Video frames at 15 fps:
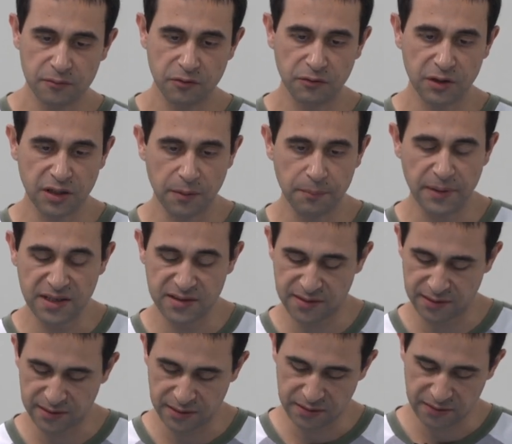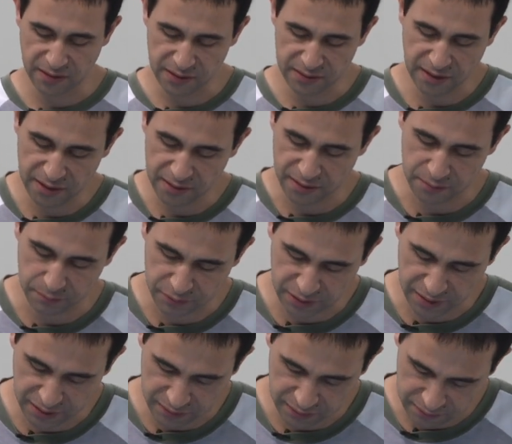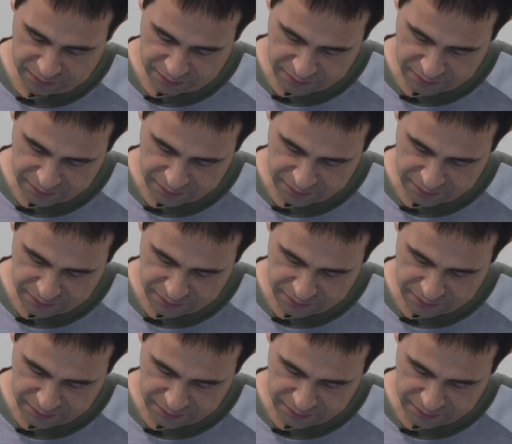We can basically take that and plug